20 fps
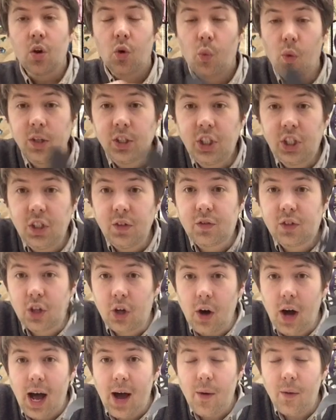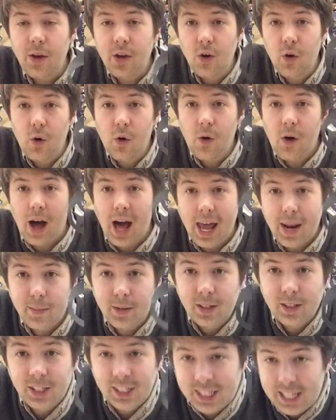Once you've cut out your
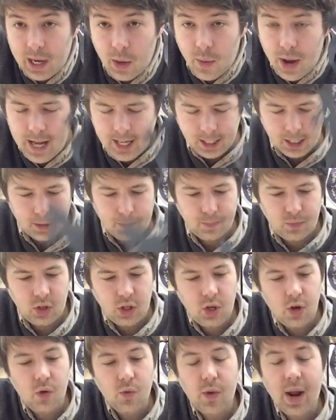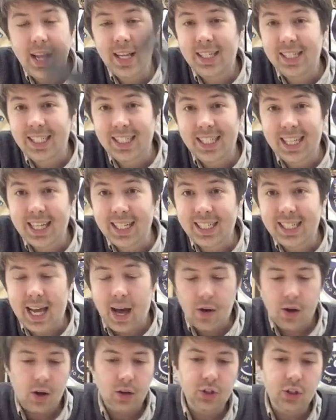animal silhouette, you're ready to stick it
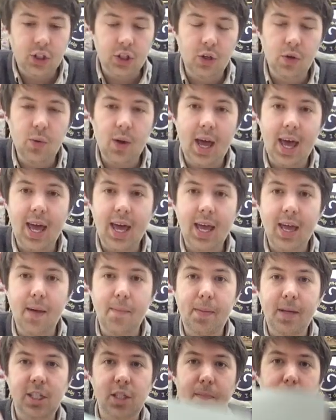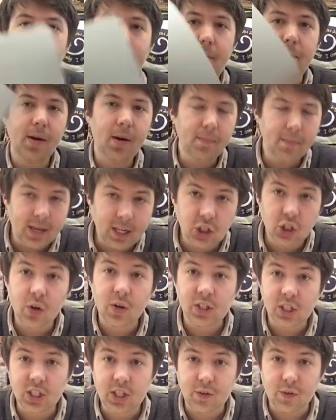down onto a piece of paper. Make sure
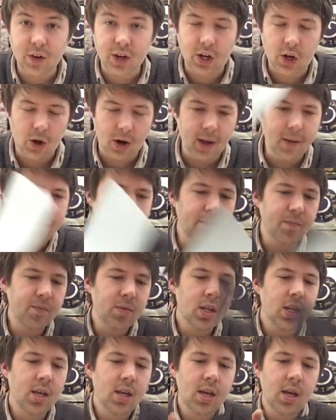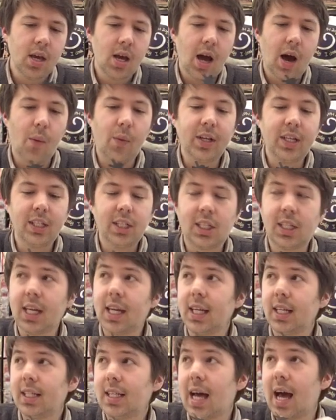it's a different colour. And when you
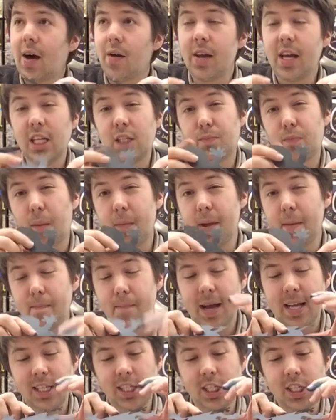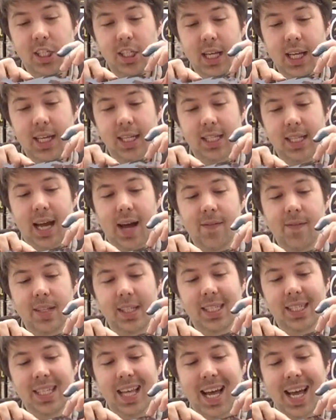stick it down, it's probably best to stick it down the
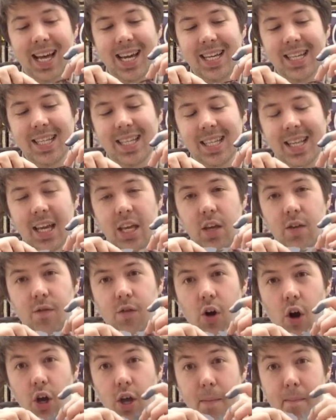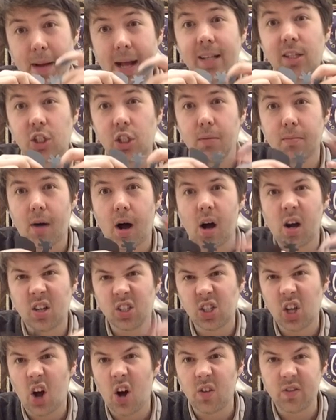side that you've got your pencil
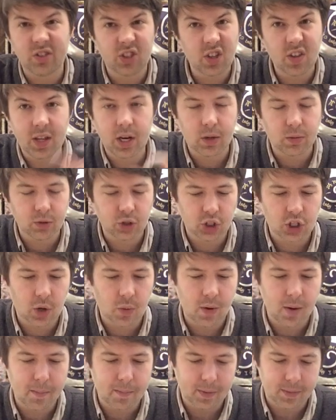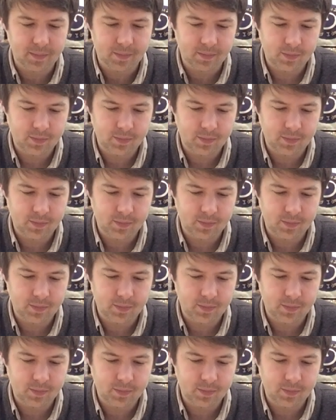marks on so they don't show up.